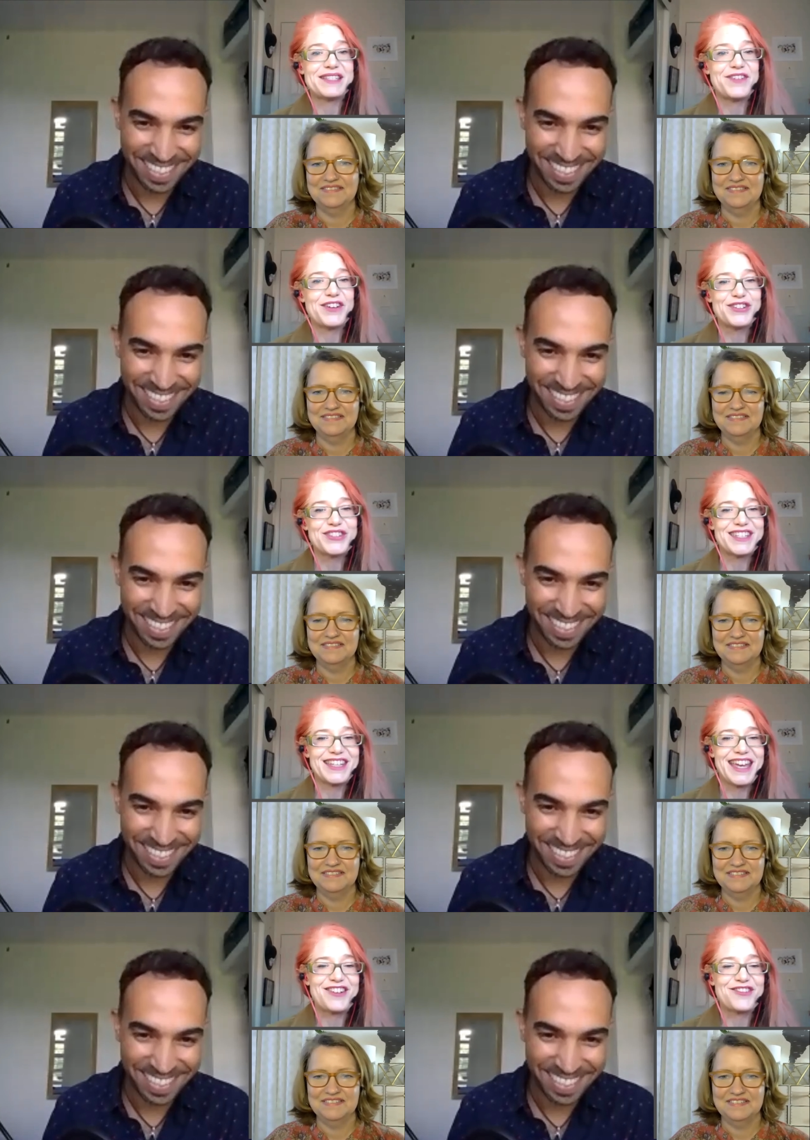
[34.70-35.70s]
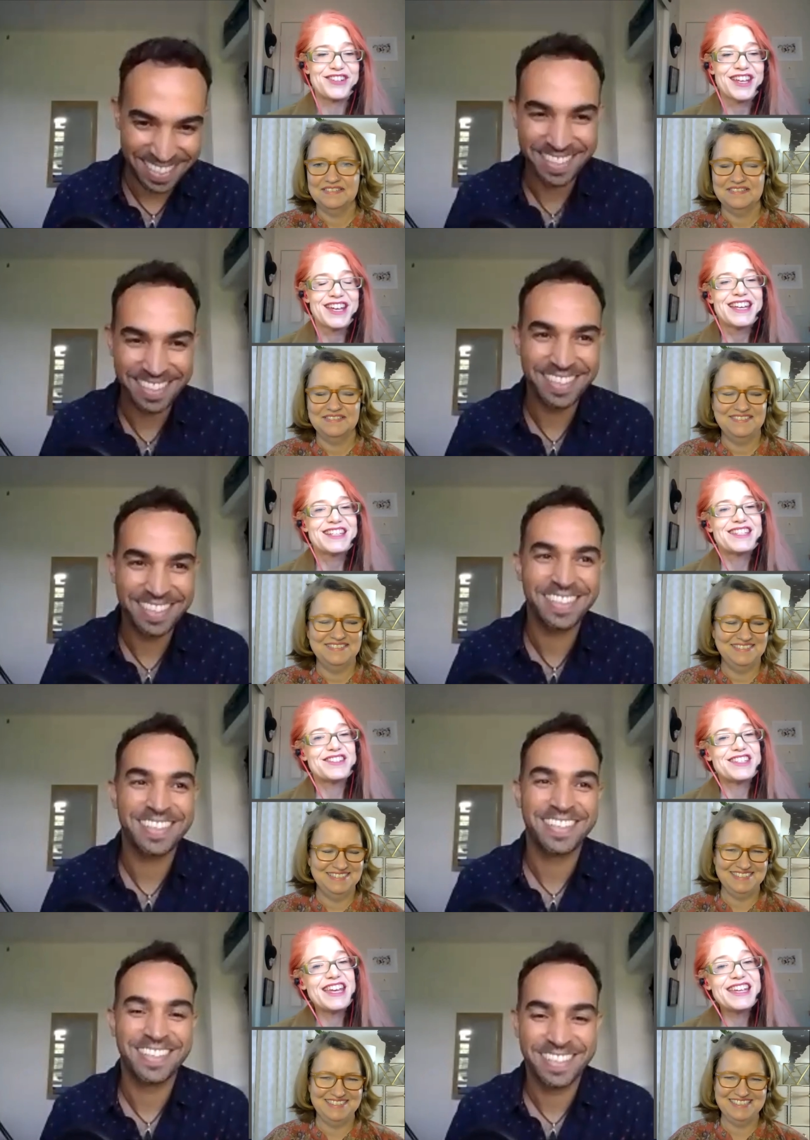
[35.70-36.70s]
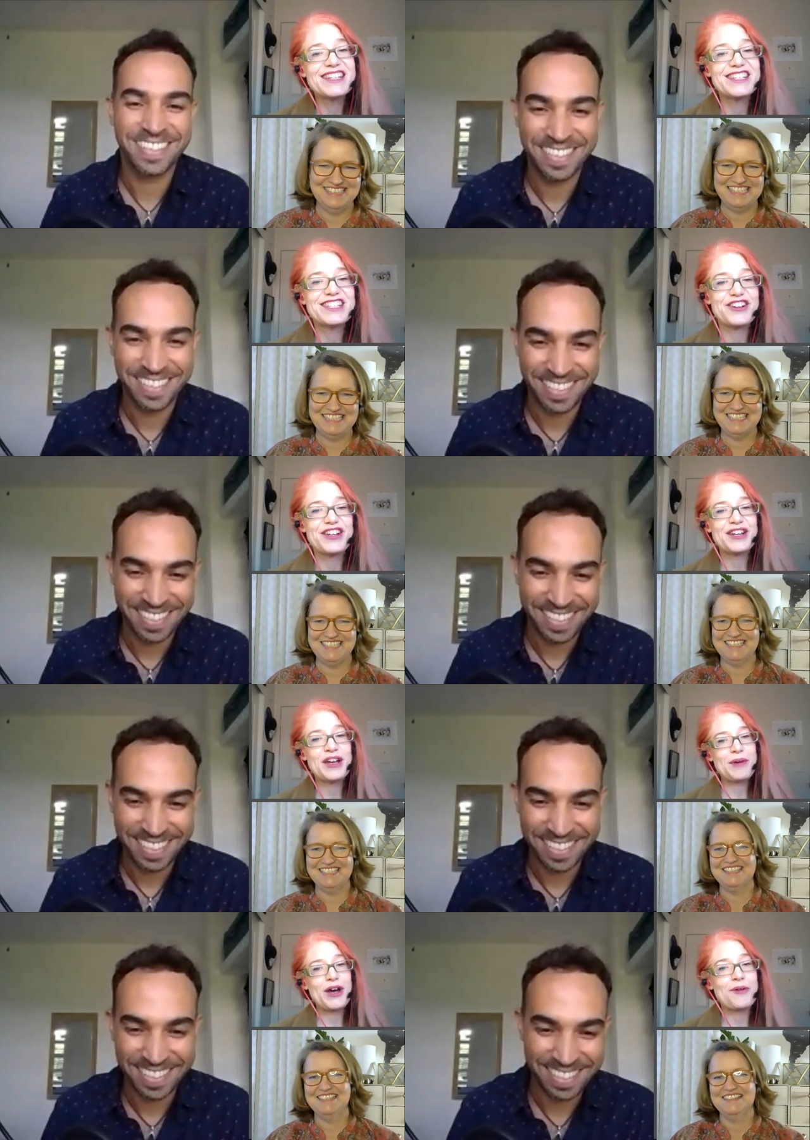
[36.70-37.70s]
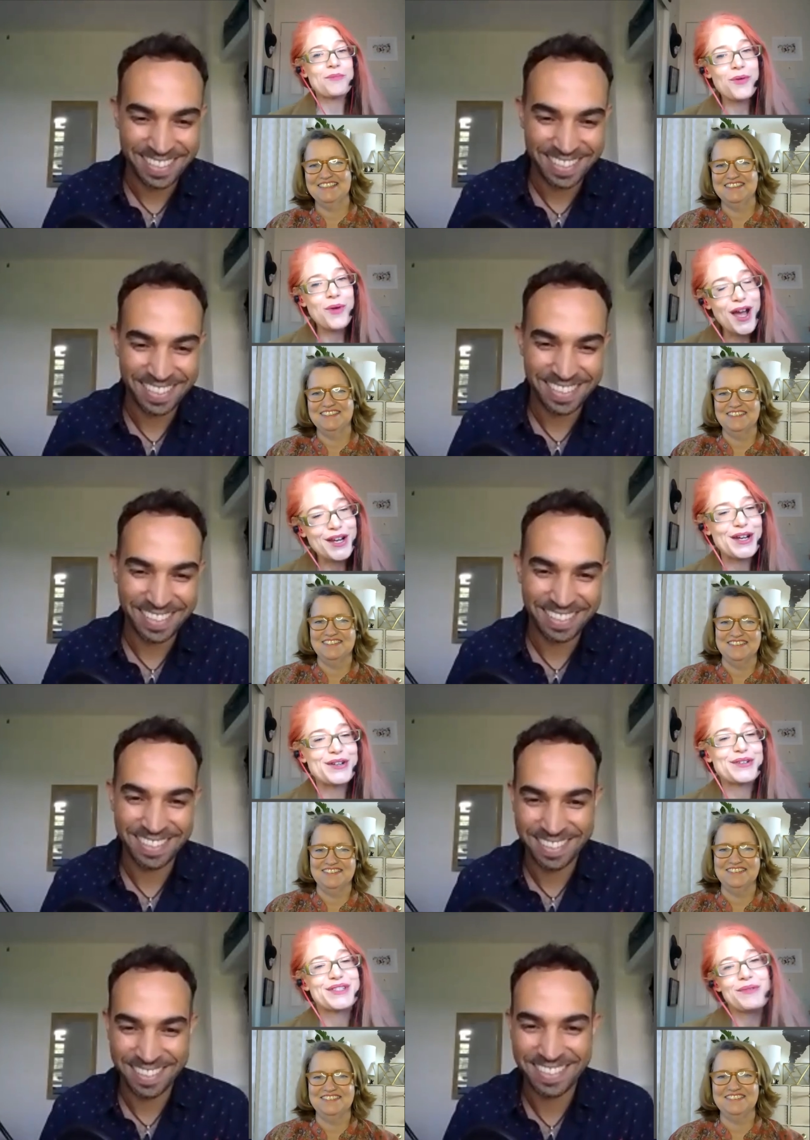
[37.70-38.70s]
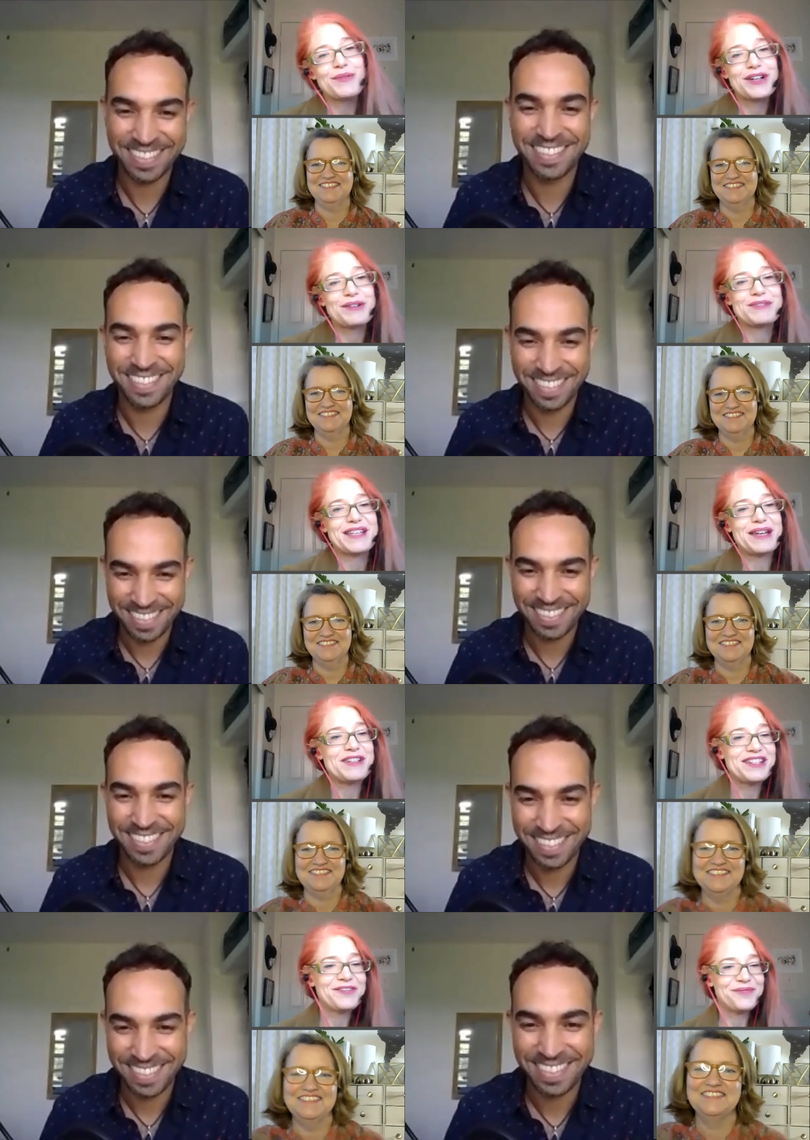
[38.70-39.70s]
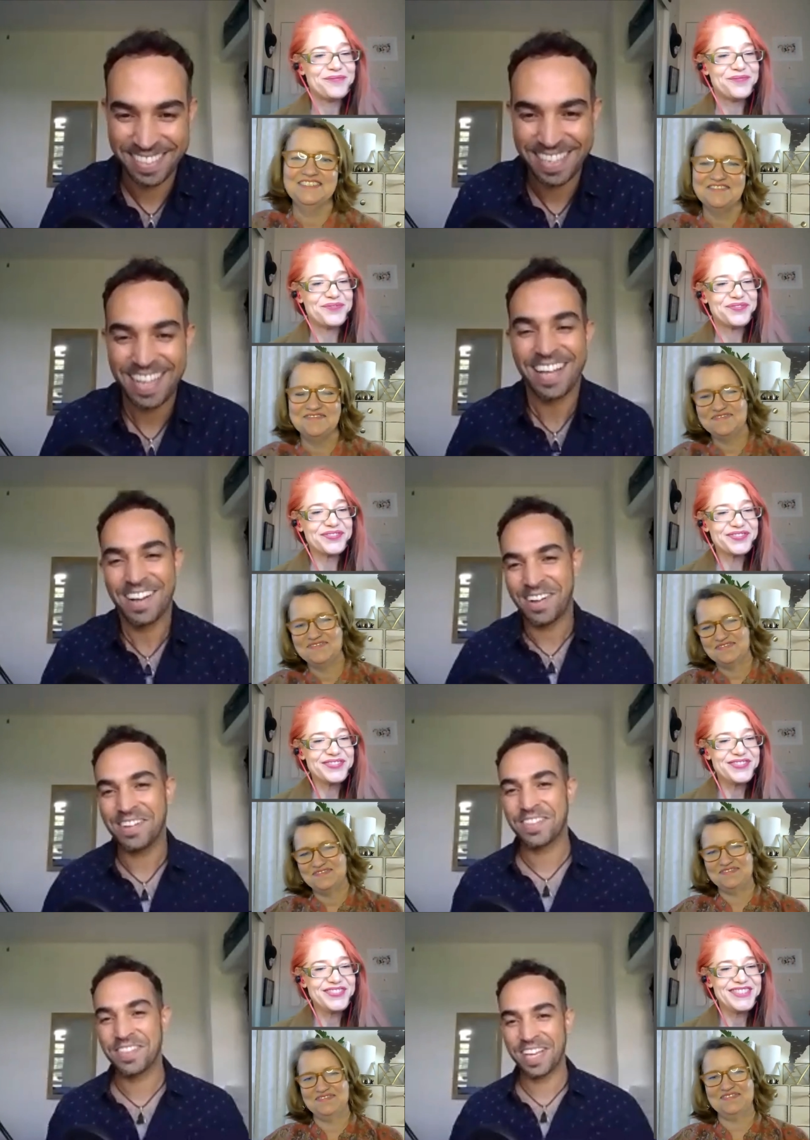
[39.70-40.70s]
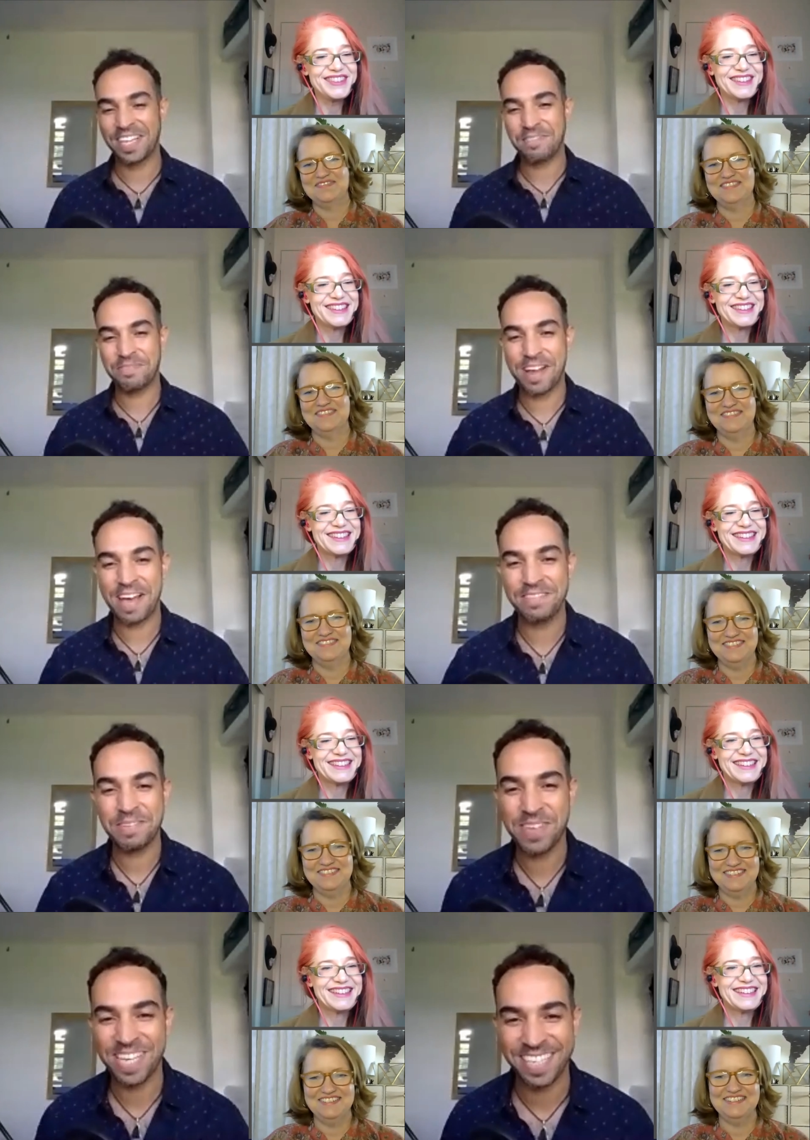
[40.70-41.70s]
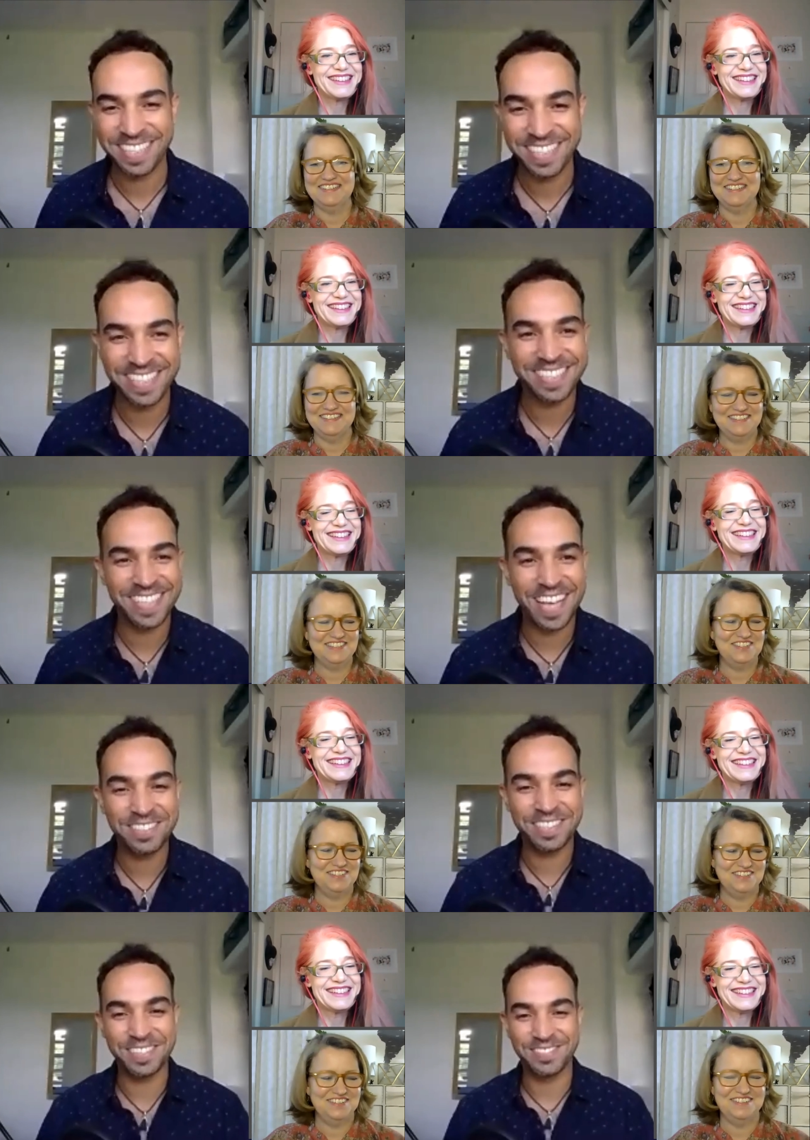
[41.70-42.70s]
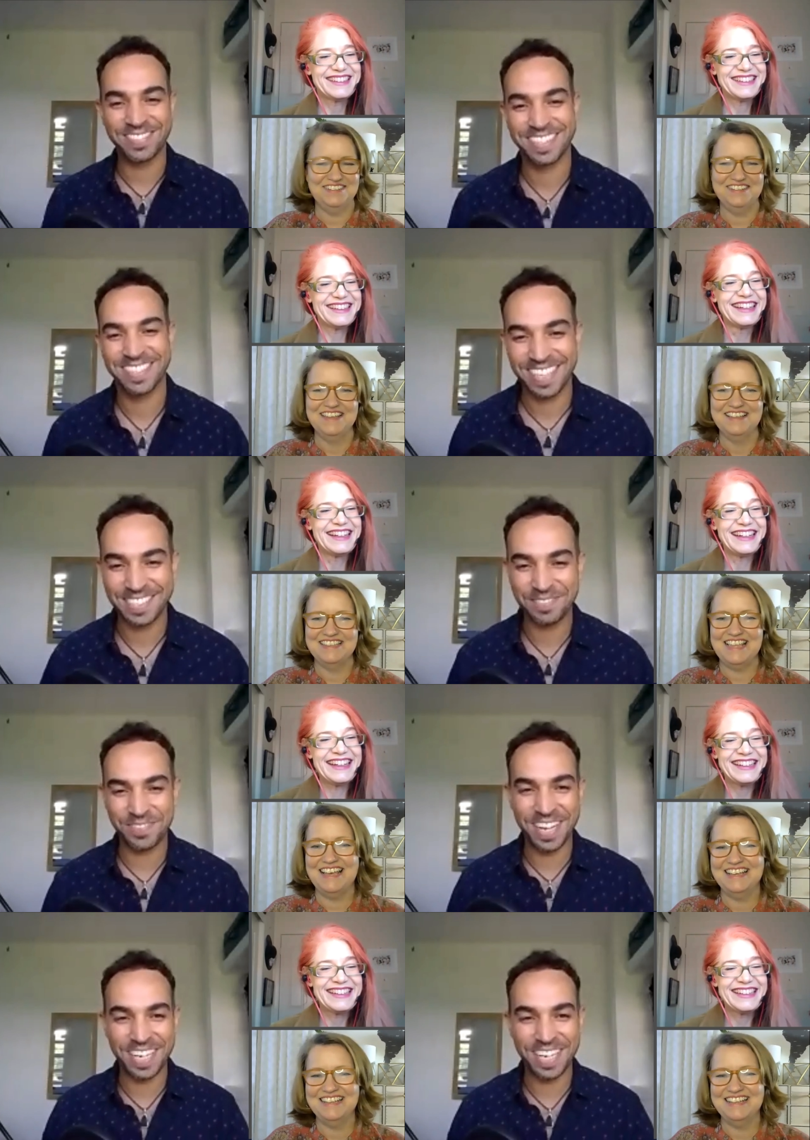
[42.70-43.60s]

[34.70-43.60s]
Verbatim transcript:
Speaker 1: photos to count. So today he's sharing about Morocco. So welcome, Simon.
Speaker 2: Oh, thank you for having me. This is awesome. That's a yeah. fun